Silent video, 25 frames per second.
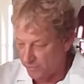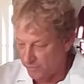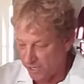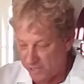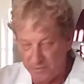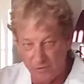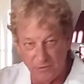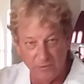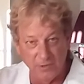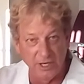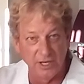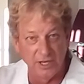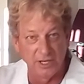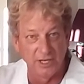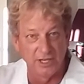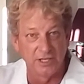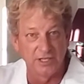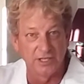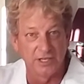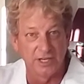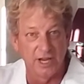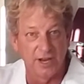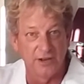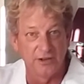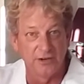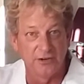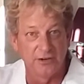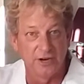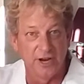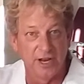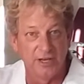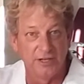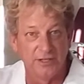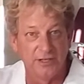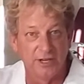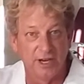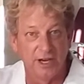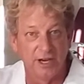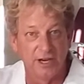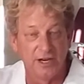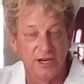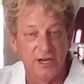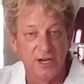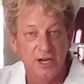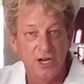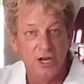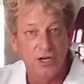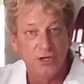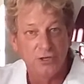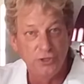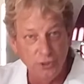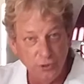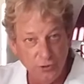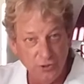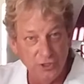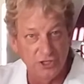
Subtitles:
Maybe we can get together and do